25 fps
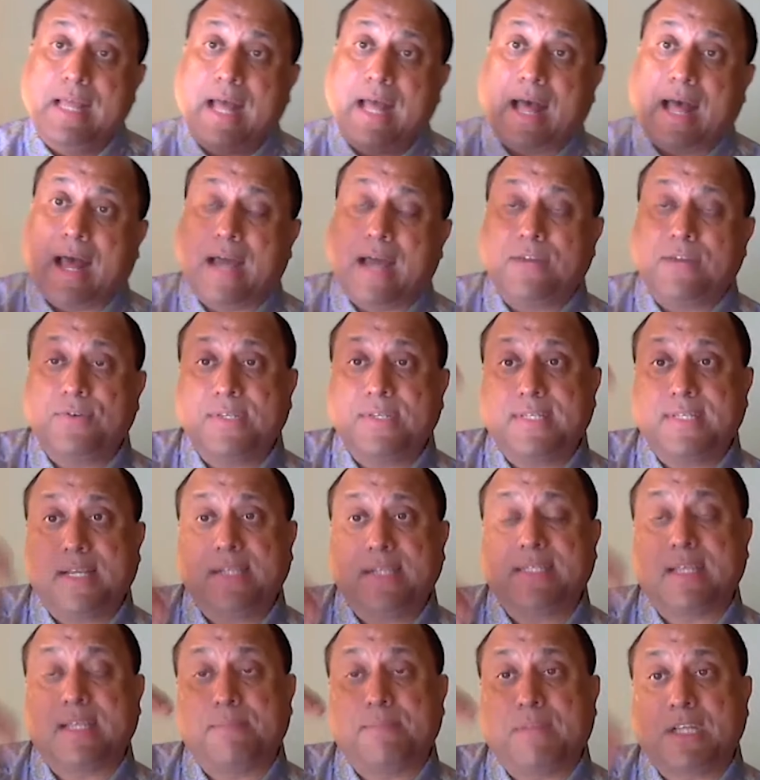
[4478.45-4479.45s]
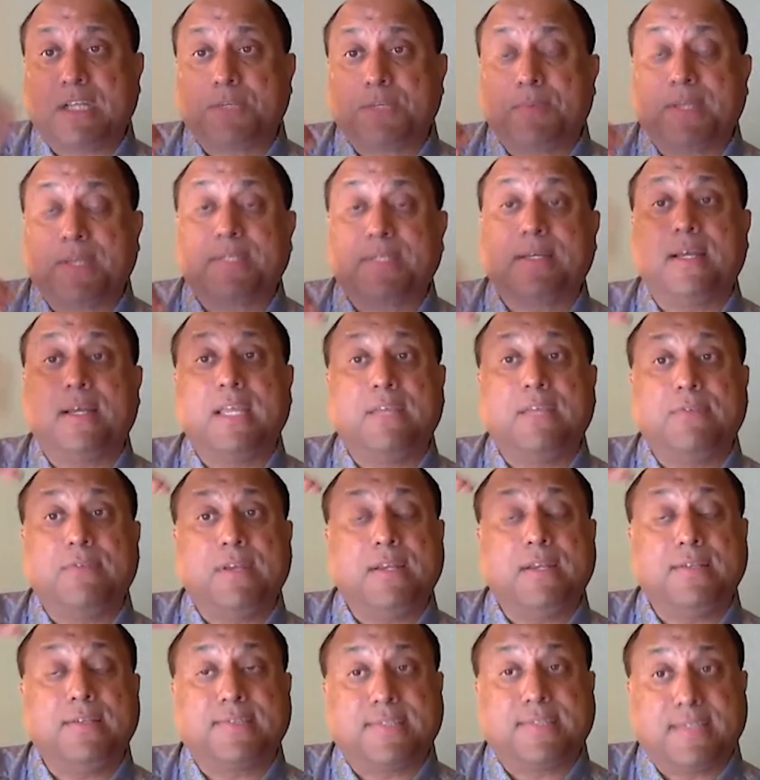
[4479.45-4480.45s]
Our results are much better even
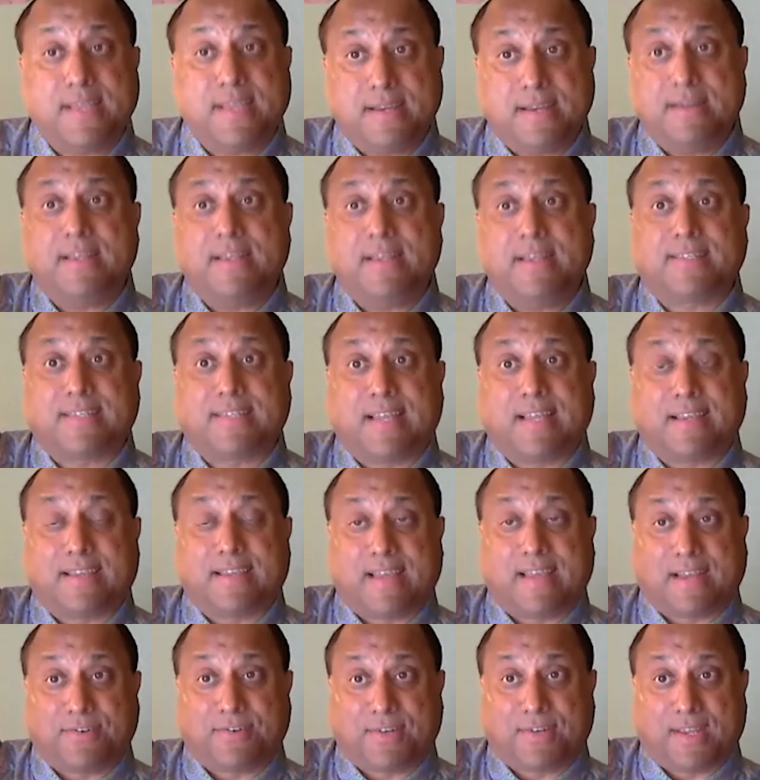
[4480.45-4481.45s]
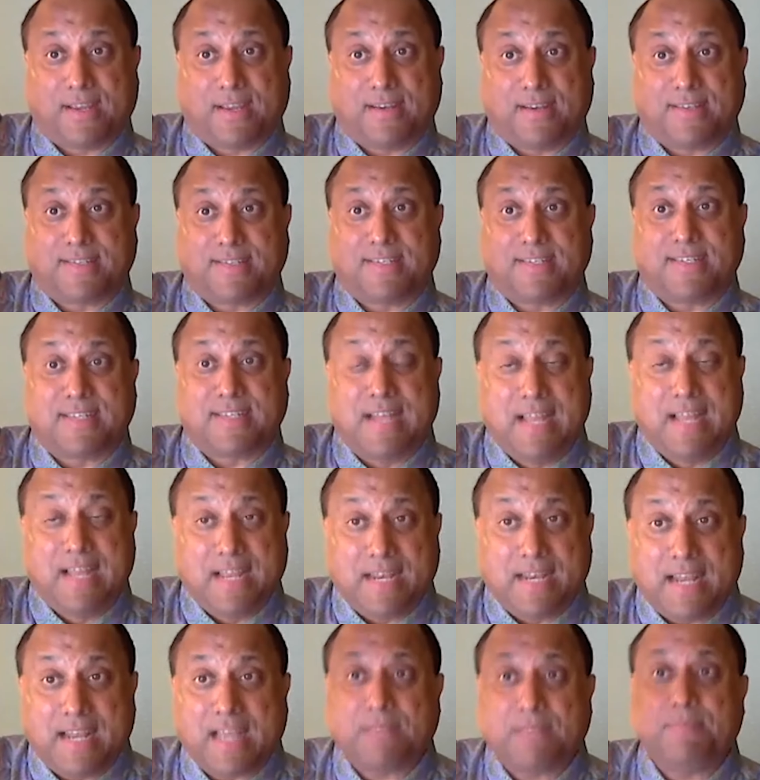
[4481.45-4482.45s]
in serious psychiatric illnesses
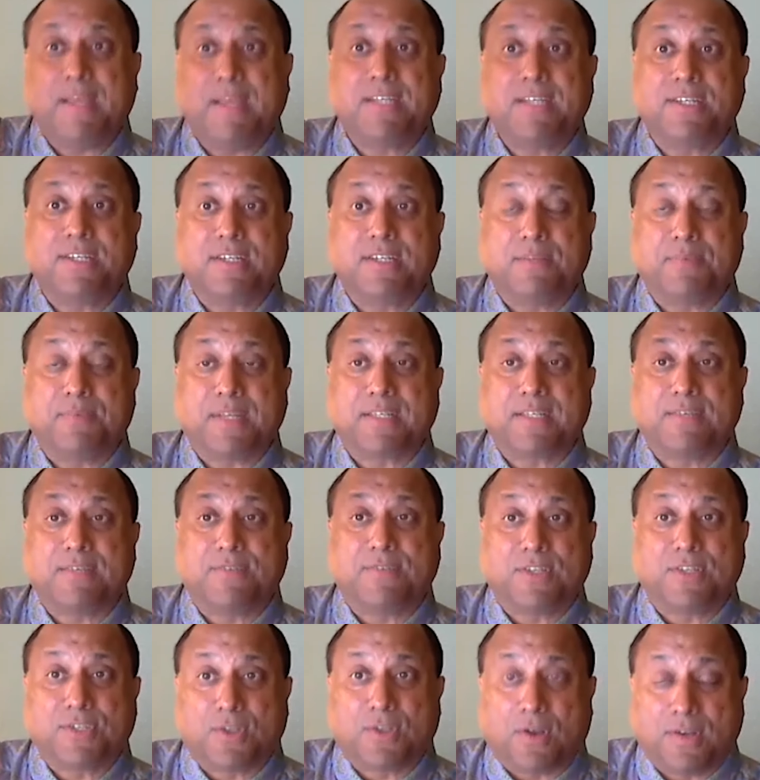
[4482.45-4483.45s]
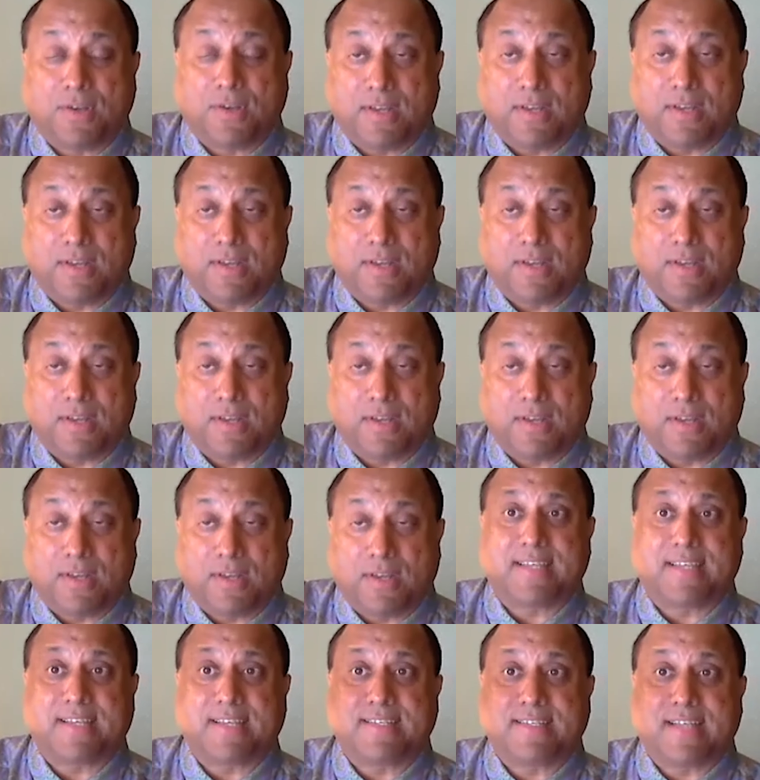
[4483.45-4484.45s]
like major depressive disorder,
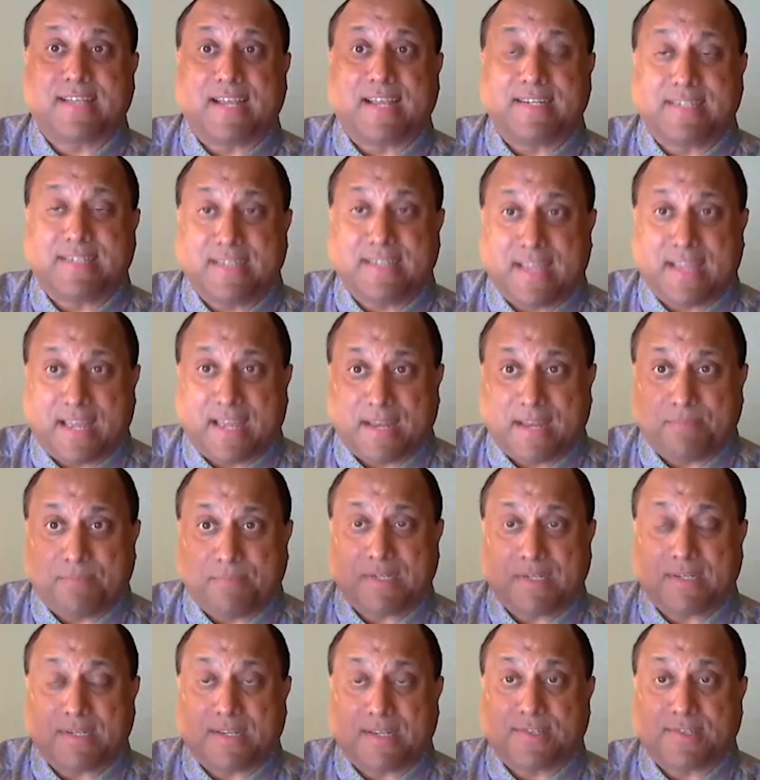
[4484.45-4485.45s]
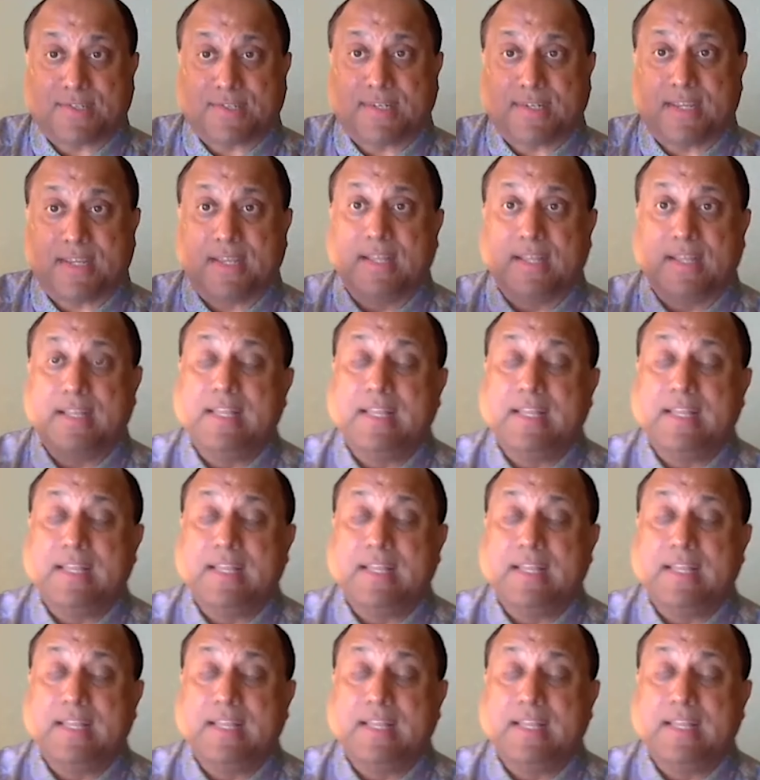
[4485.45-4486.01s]
generalized anxiety, and PTSD,